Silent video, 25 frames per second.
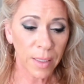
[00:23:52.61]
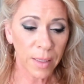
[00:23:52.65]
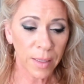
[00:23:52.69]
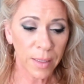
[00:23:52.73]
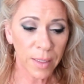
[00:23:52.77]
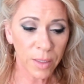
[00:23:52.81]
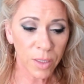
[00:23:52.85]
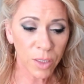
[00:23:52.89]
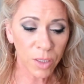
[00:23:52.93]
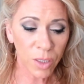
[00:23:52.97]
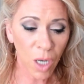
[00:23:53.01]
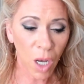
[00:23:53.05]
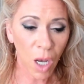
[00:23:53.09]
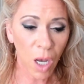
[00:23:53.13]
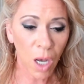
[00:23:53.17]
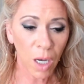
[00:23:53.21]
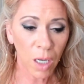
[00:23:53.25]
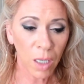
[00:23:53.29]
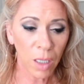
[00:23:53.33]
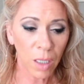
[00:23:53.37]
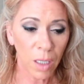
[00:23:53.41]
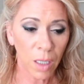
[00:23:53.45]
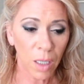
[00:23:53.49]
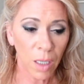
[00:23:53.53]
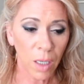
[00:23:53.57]
this
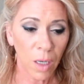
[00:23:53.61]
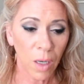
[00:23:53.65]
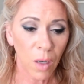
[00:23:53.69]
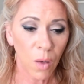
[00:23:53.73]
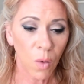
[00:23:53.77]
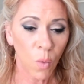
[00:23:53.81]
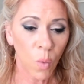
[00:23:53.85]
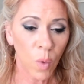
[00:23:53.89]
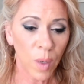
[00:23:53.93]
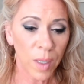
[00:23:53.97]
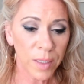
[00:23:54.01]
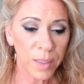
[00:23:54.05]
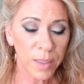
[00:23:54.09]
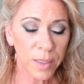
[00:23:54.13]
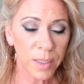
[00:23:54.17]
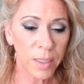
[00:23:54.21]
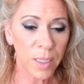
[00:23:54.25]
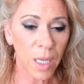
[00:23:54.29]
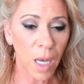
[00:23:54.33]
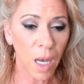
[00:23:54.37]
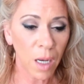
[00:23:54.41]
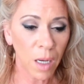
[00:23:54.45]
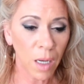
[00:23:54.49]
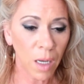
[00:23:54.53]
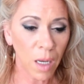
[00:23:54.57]
song was
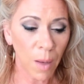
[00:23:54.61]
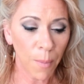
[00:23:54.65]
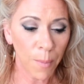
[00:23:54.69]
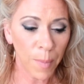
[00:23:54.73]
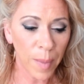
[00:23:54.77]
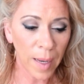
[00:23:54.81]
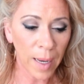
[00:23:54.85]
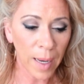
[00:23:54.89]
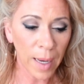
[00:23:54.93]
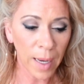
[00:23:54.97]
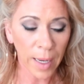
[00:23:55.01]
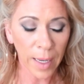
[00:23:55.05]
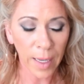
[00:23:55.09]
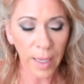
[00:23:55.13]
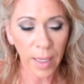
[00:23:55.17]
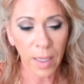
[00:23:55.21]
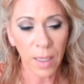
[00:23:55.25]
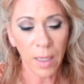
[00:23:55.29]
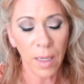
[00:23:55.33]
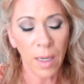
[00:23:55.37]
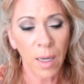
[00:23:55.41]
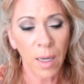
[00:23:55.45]
sung by,